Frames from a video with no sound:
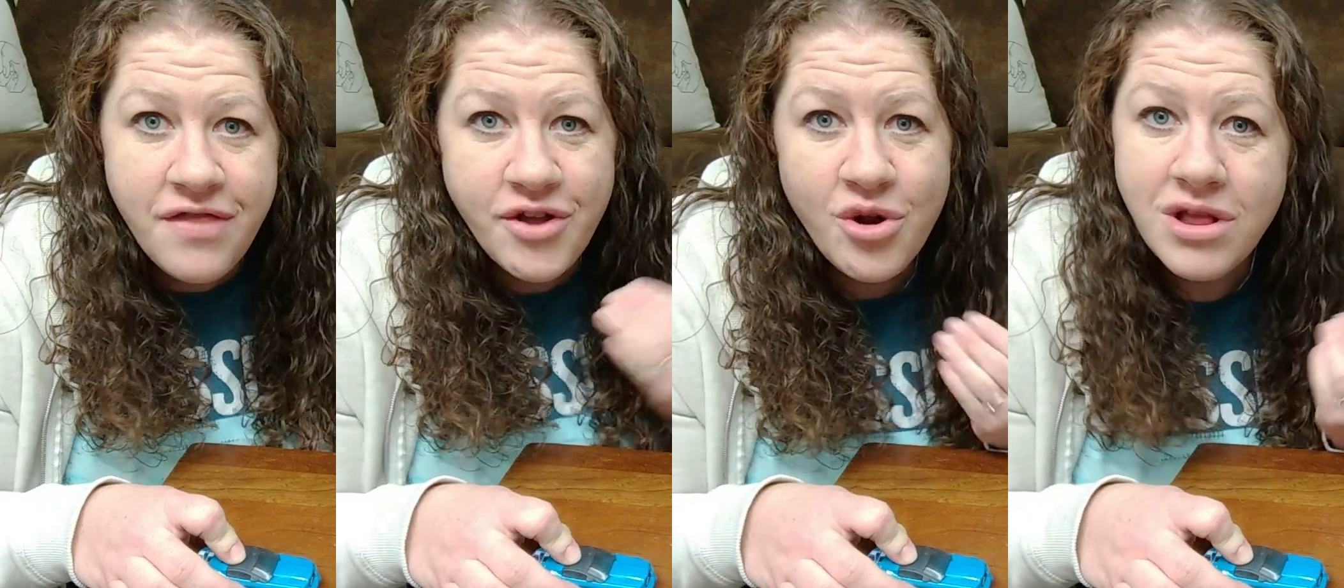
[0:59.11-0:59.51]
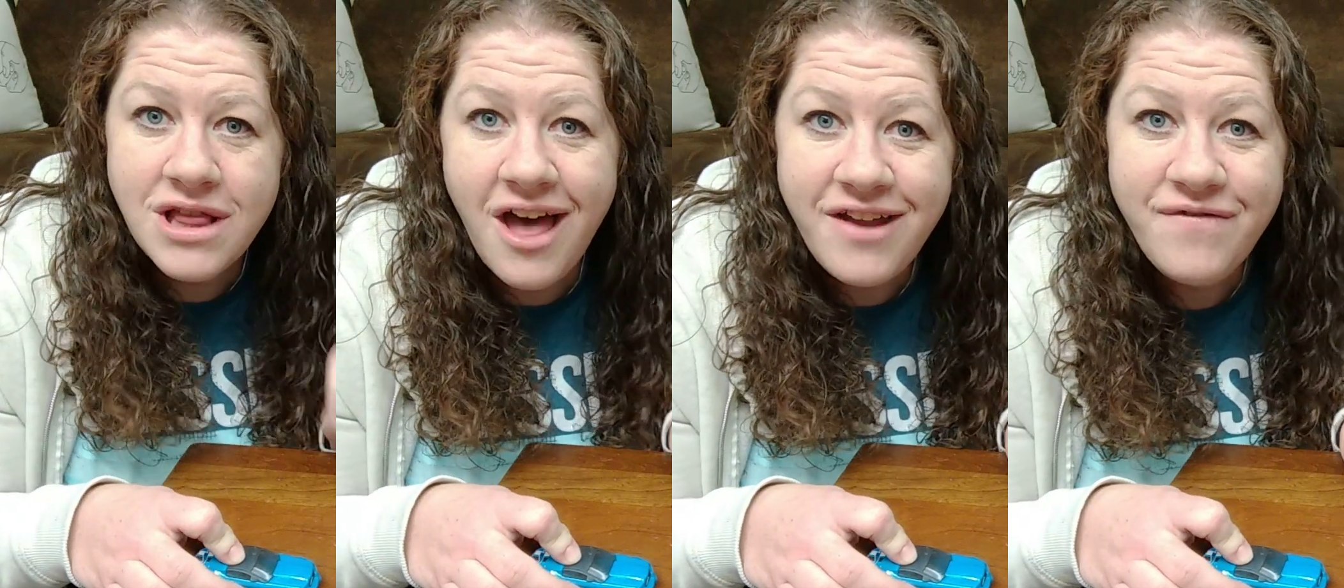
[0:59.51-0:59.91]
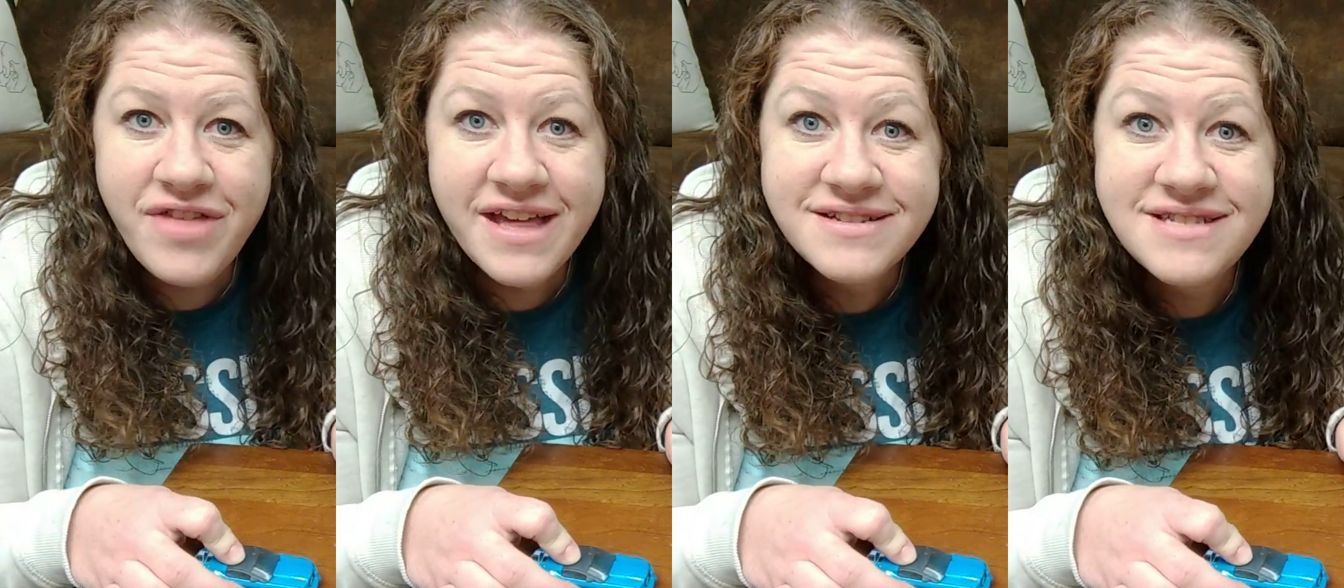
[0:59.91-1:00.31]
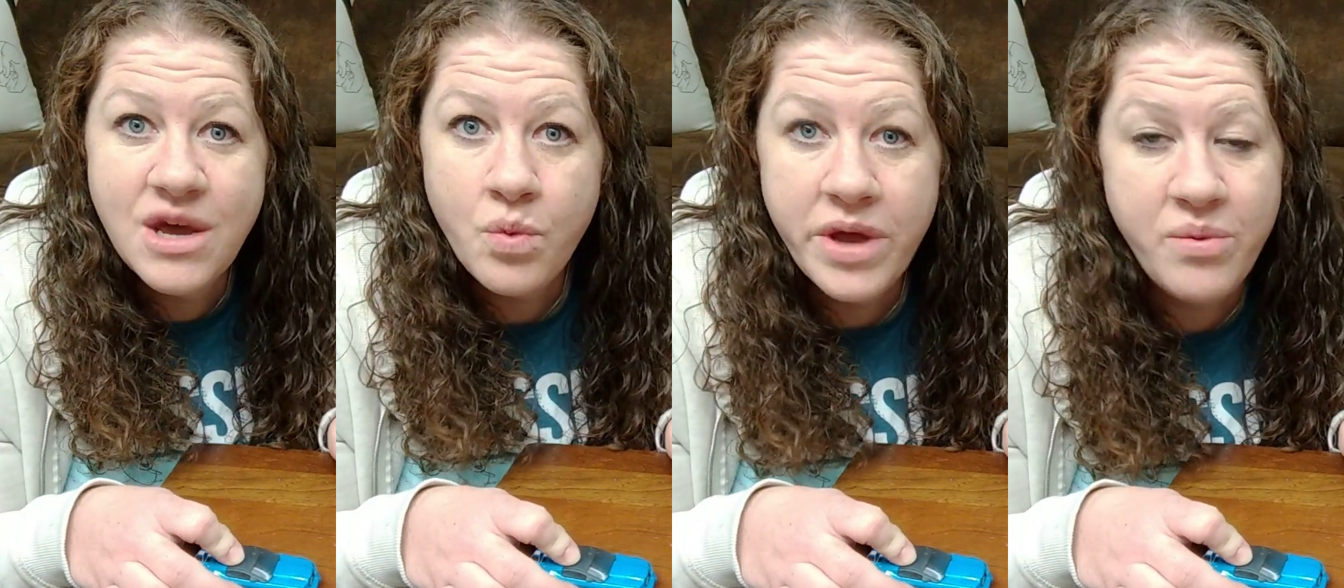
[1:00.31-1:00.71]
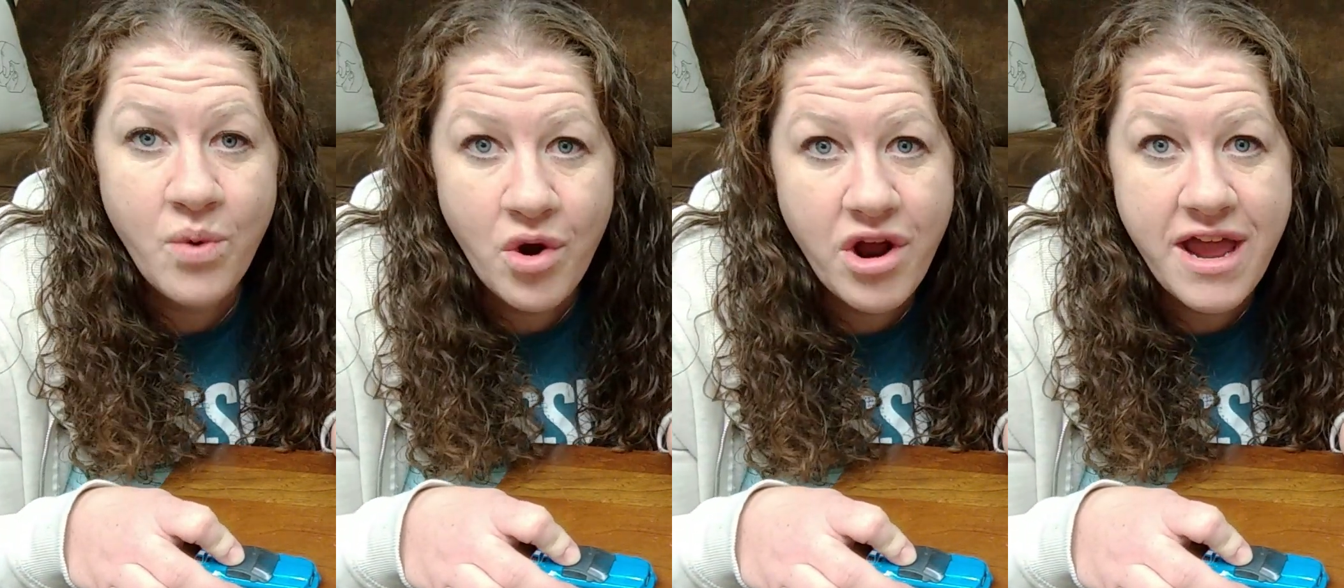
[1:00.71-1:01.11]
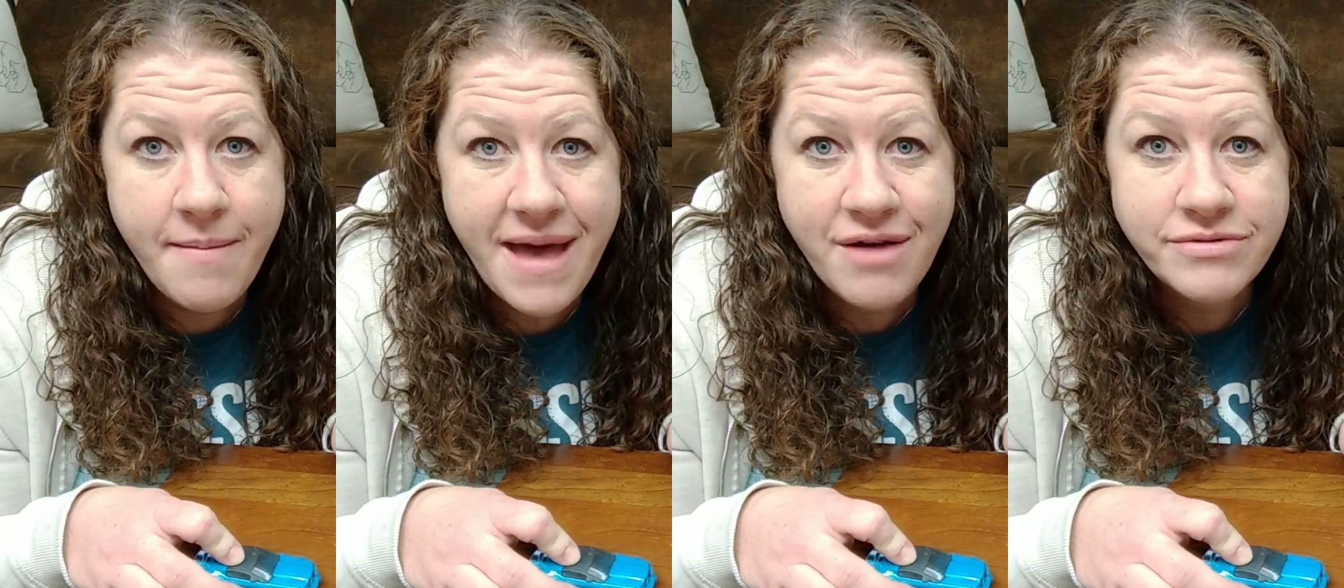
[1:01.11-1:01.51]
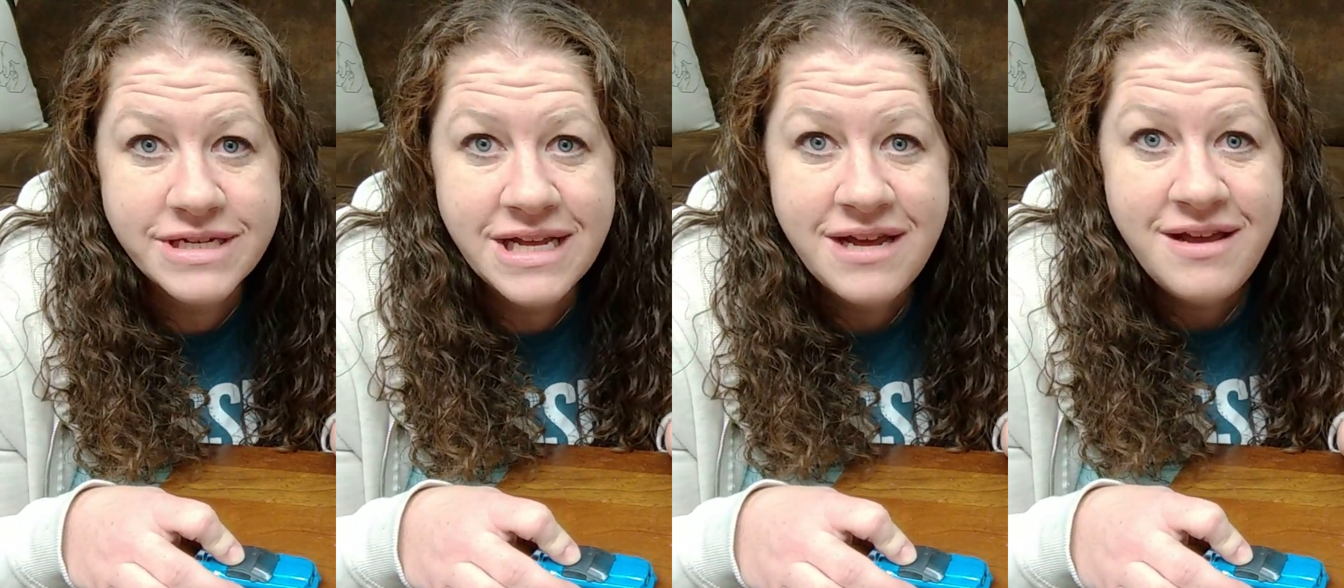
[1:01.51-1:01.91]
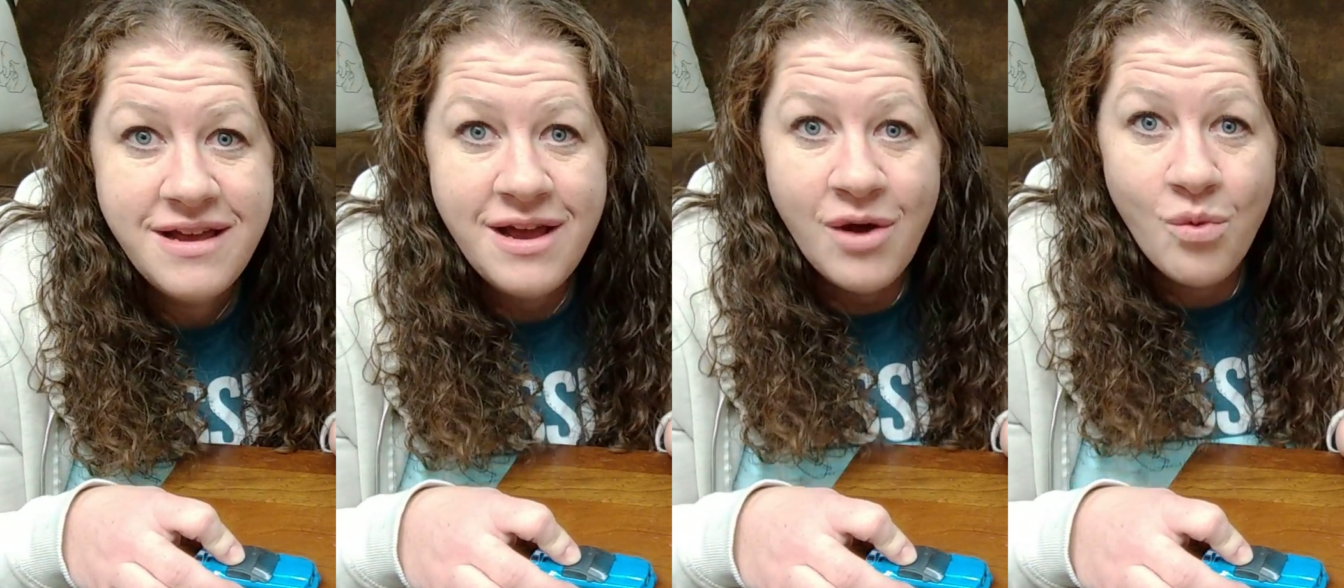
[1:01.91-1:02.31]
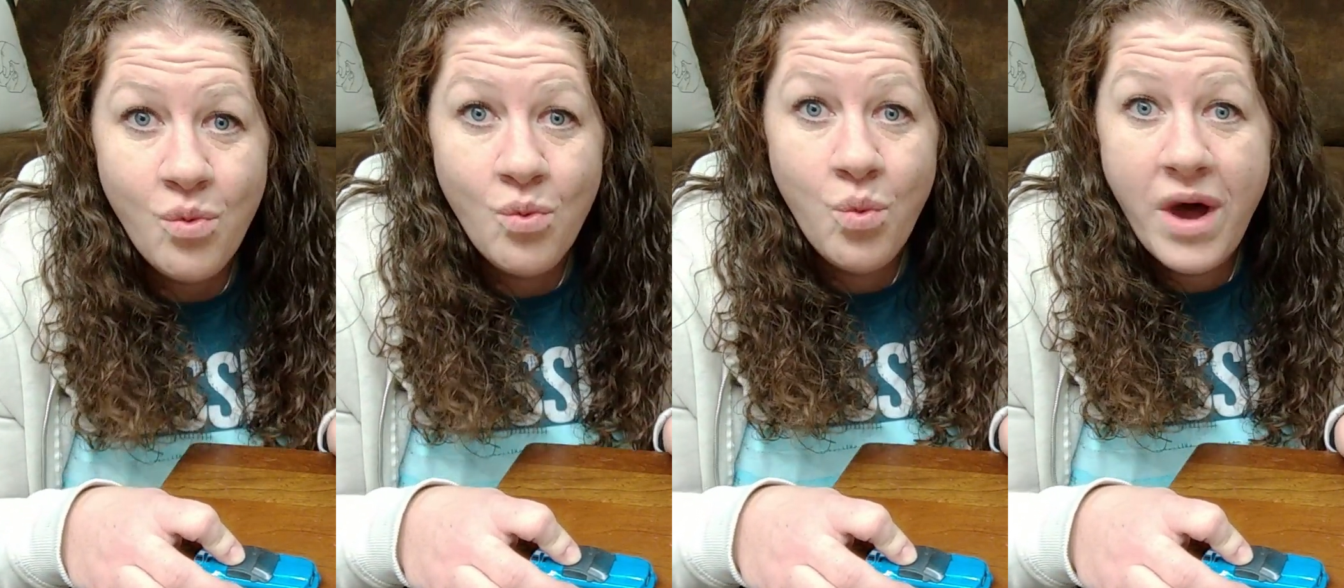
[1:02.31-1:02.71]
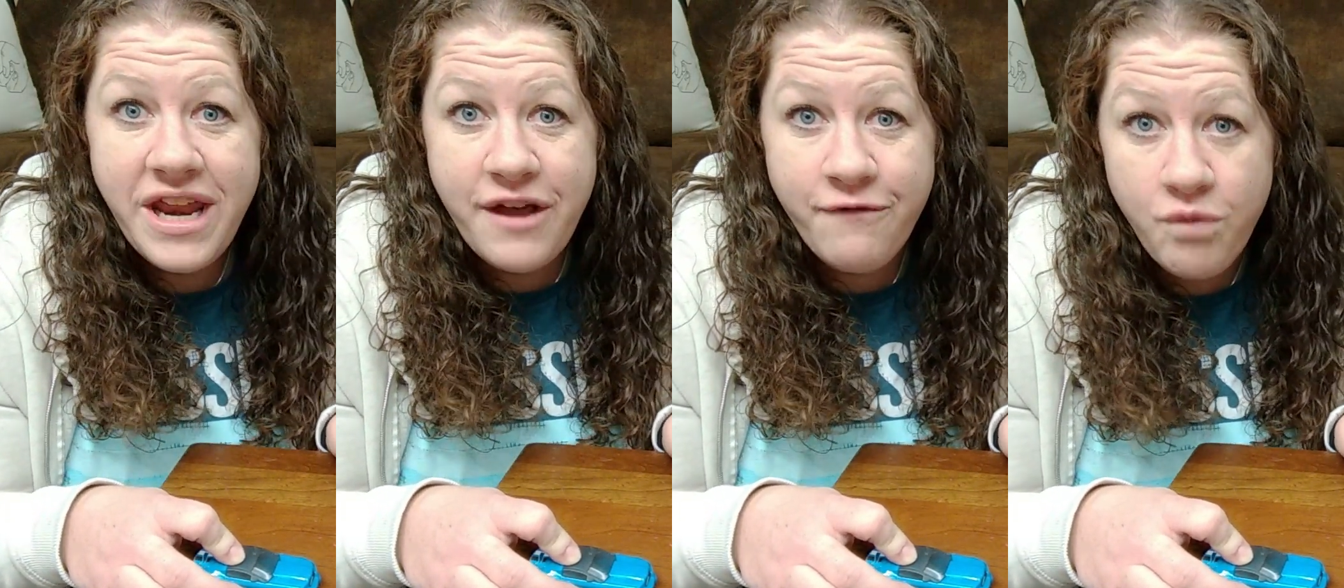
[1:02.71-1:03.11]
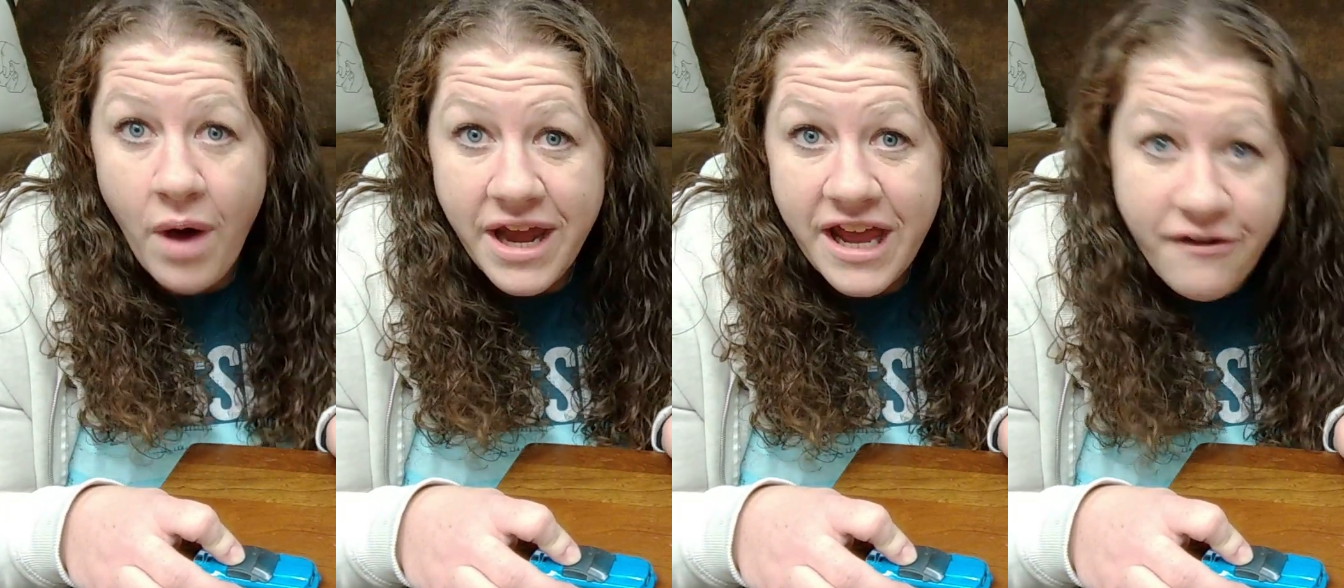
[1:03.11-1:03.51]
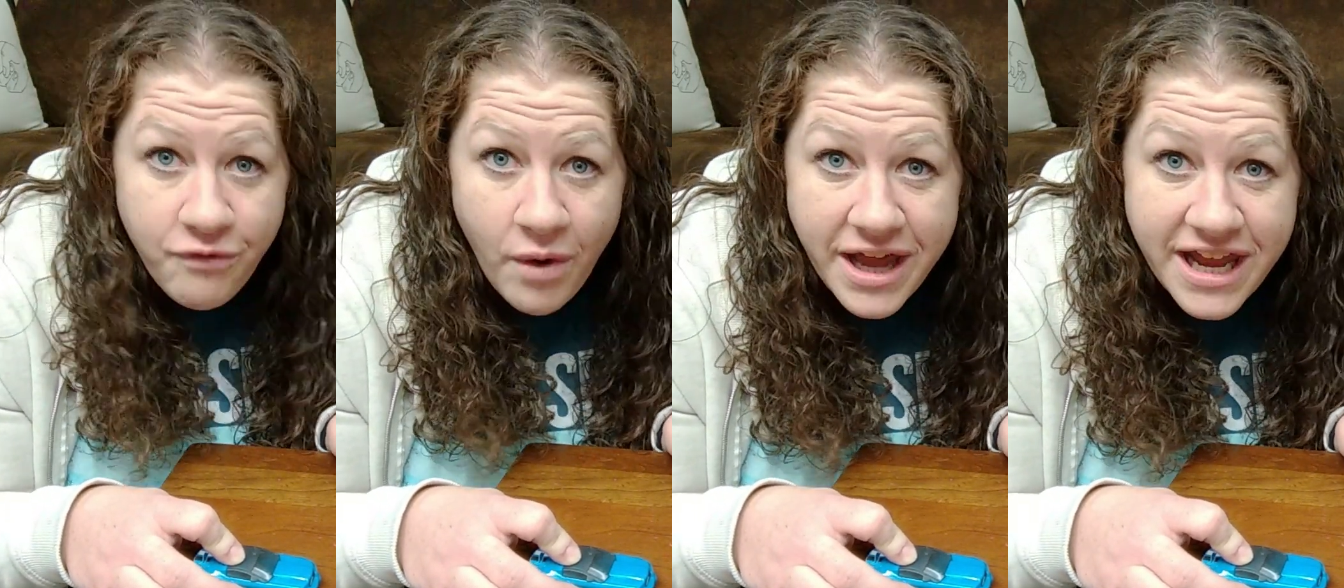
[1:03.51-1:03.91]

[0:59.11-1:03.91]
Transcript: There are a lot of things that we worry about what if, what if, what